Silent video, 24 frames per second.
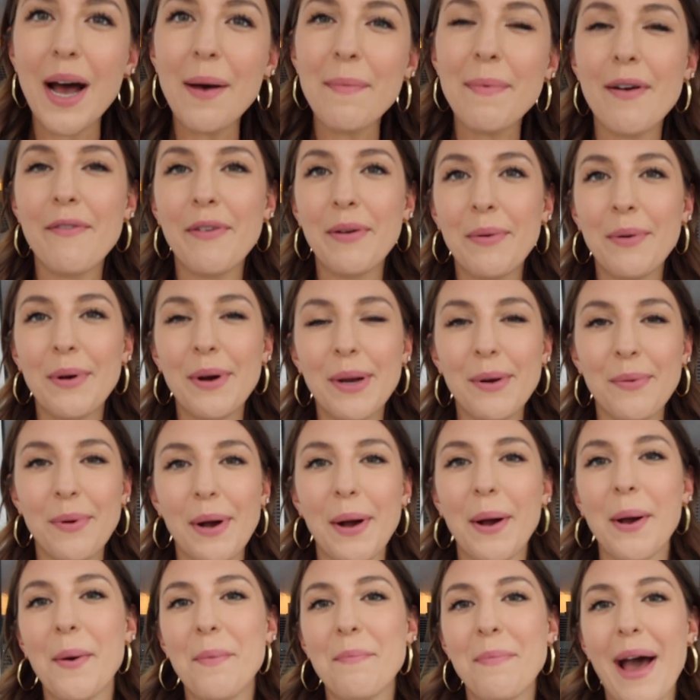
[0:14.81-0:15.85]
everyone,
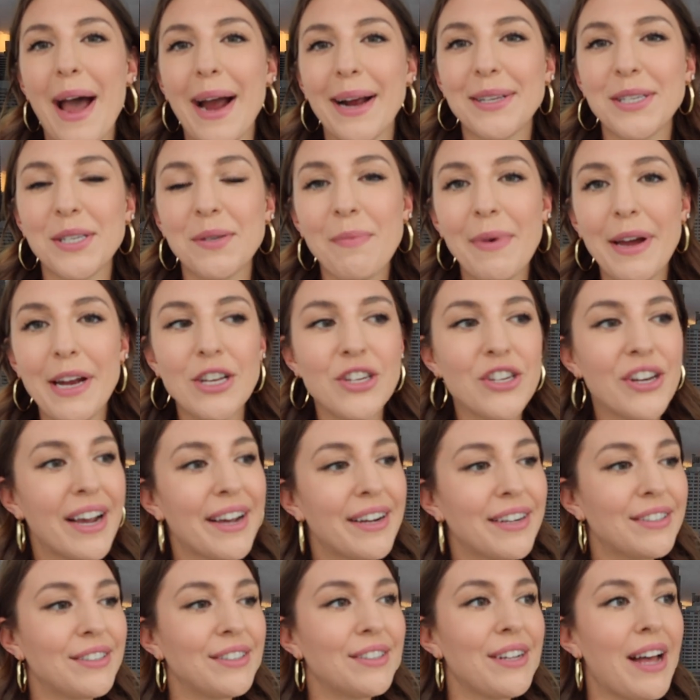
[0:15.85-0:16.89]
welcome back to my
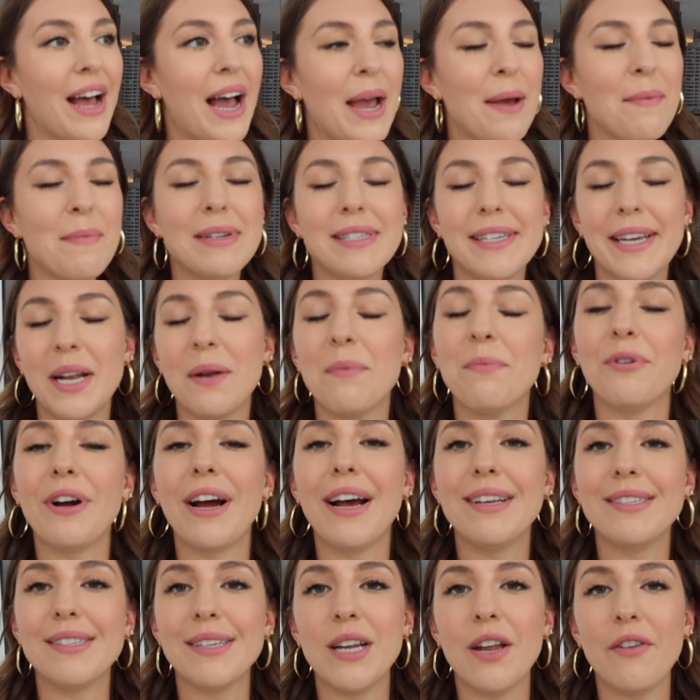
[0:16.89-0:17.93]
channel. I'm Dana
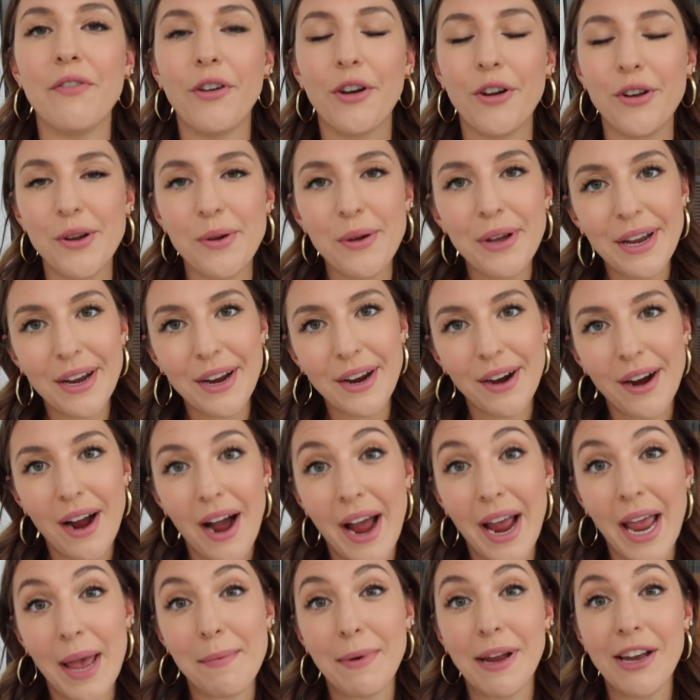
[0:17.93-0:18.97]
Berez, and if you're new here,
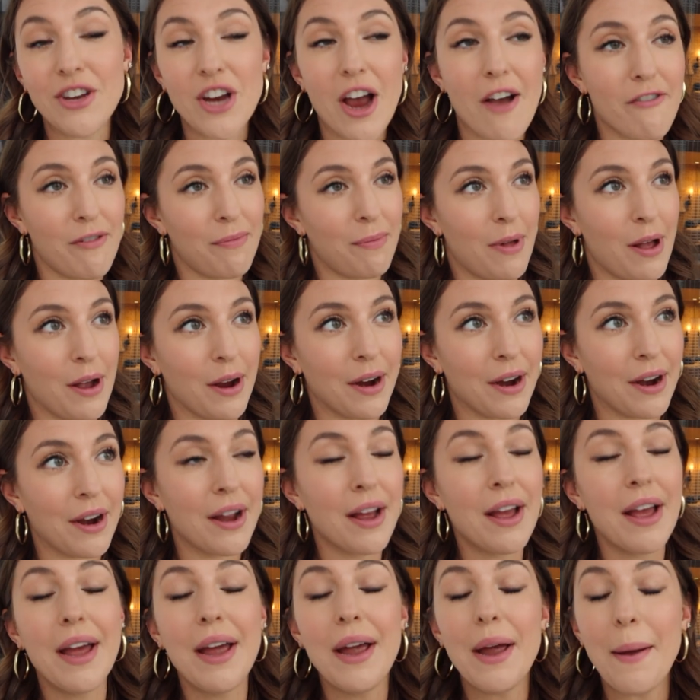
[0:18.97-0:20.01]
I am a travel blogger
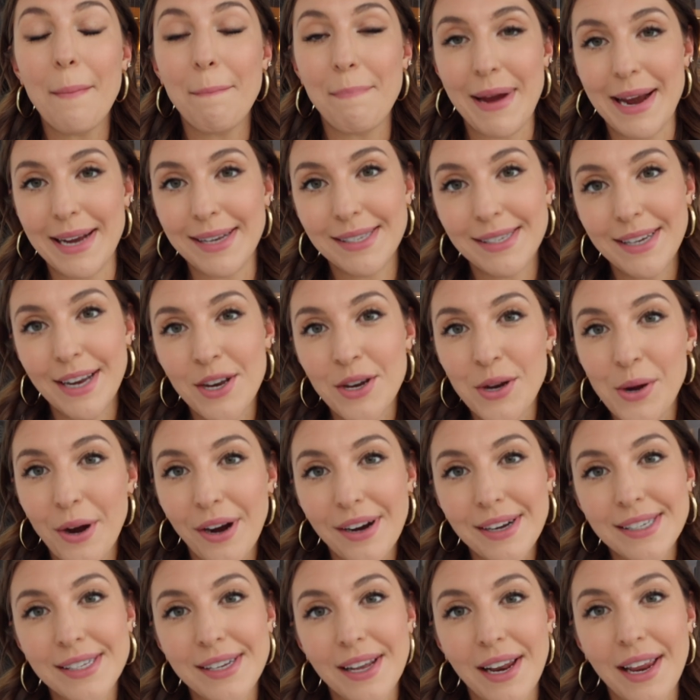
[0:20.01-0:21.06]
based in New
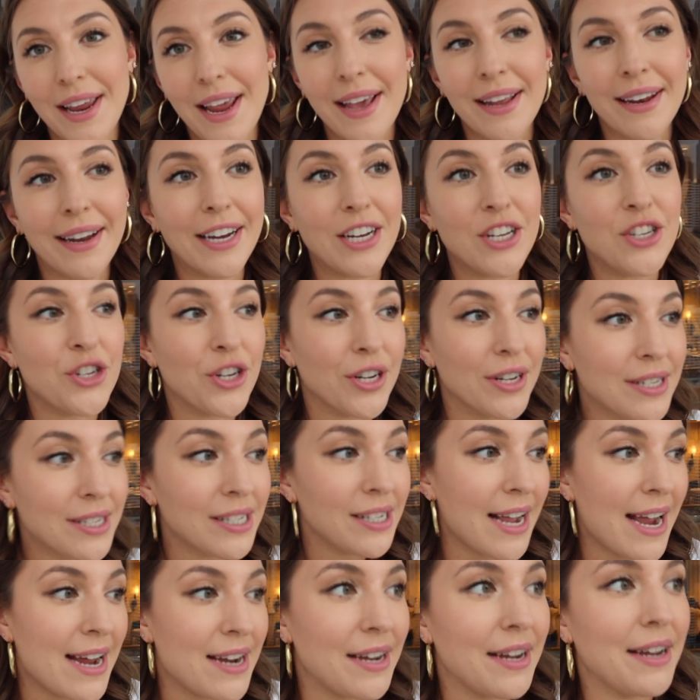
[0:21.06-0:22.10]
York City, and I just
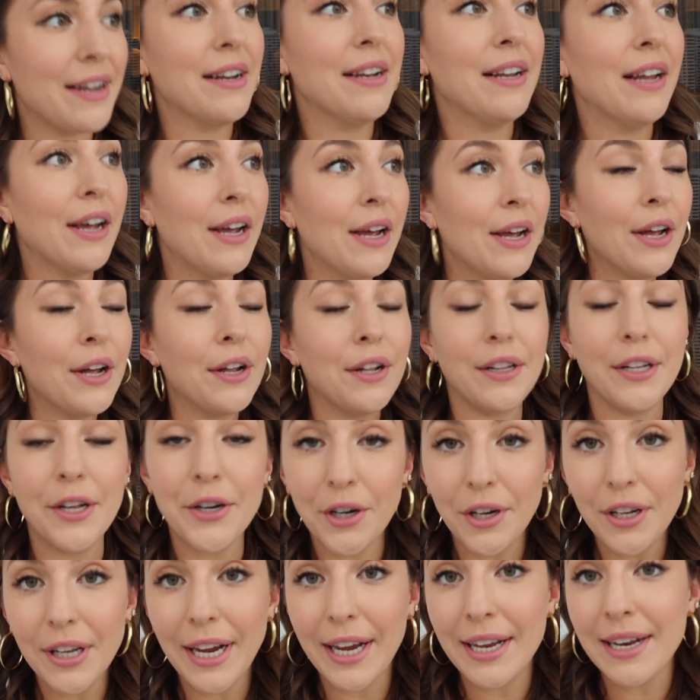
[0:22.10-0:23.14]
landed
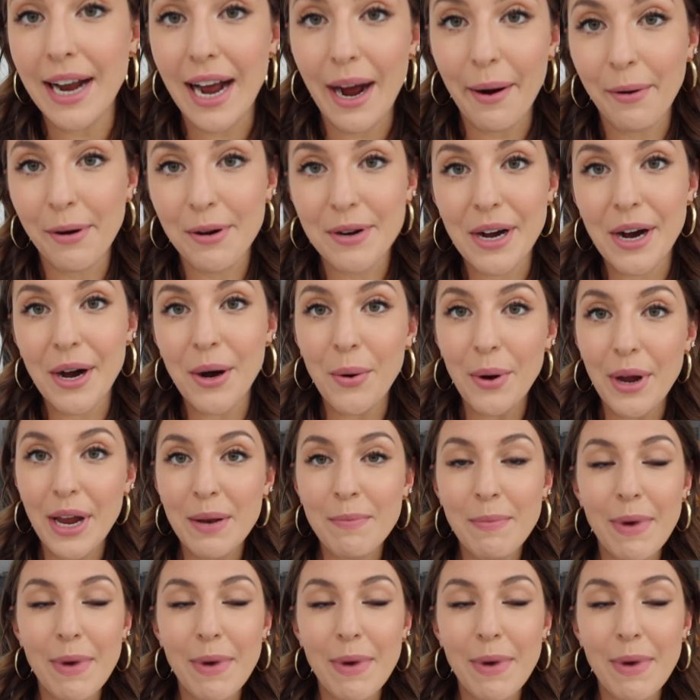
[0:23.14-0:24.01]
literally an hour ago in